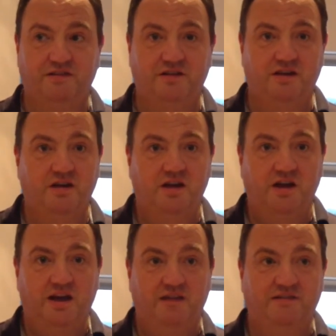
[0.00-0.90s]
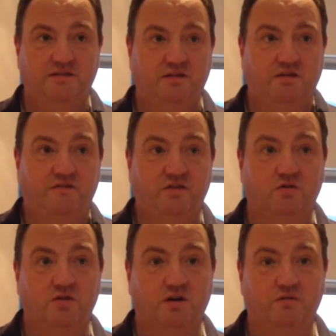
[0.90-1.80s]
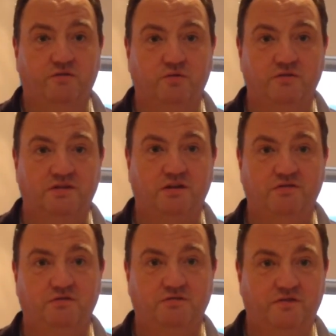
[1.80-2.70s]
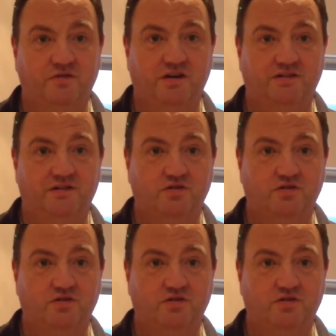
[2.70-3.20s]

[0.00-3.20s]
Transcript: And it's, you know, if you're not going to look forward to those sort of nights, then